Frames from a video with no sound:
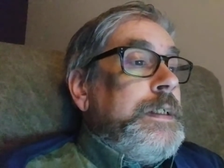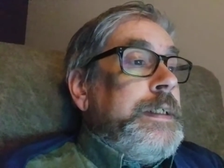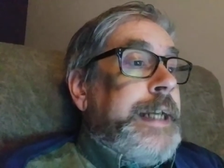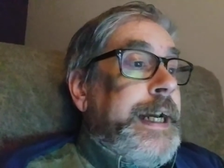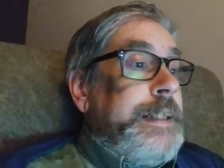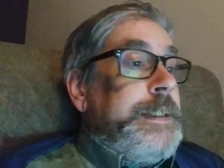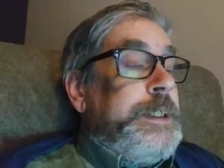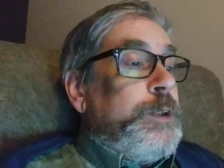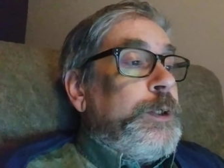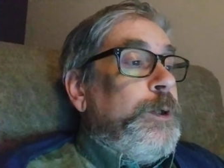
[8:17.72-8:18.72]
Kathy
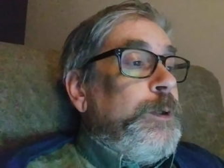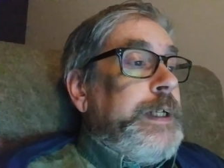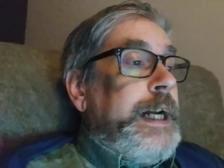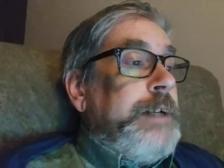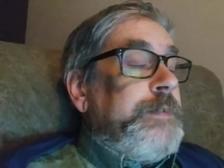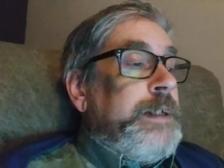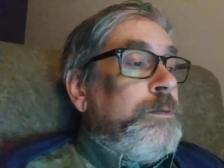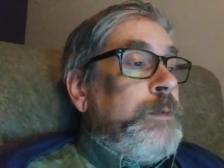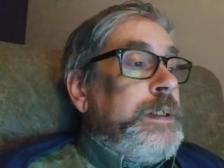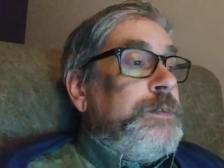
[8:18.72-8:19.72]
Troccoli, I've
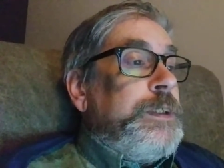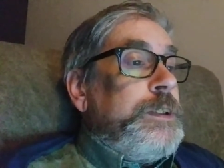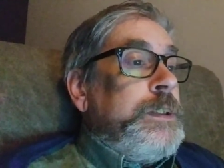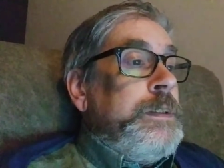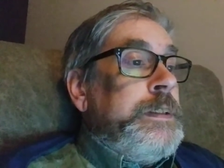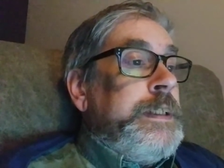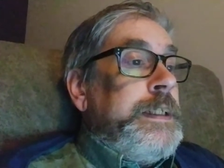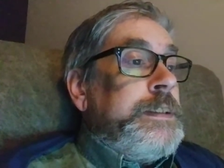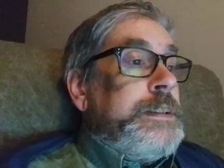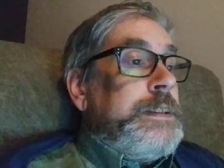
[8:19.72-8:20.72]
got one of her
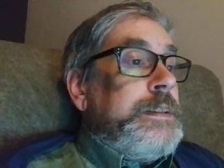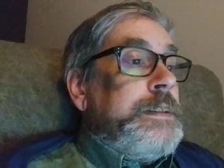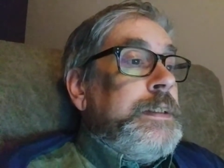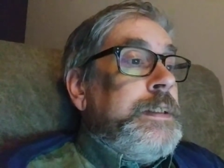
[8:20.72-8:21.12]
discs.